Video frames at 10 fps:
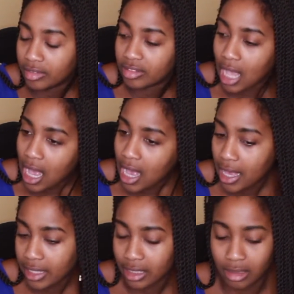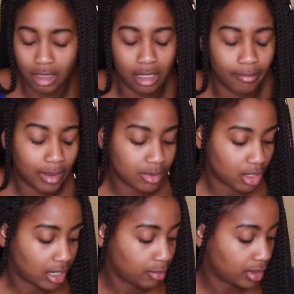tie and
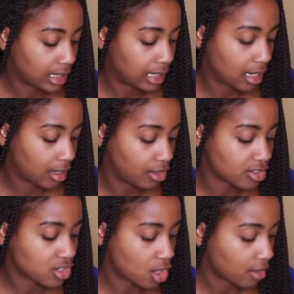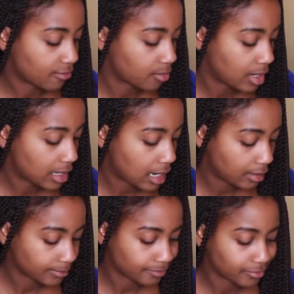with a scarf or
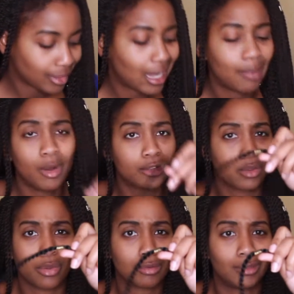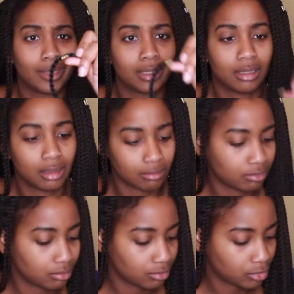whatnot. Yeah, I'm also throwing
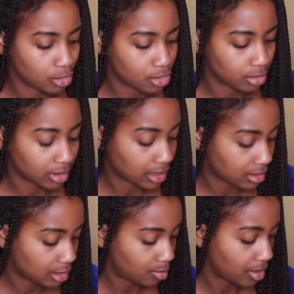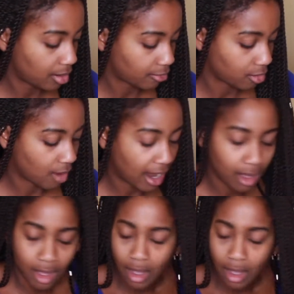the jewelry because it's been there for a while.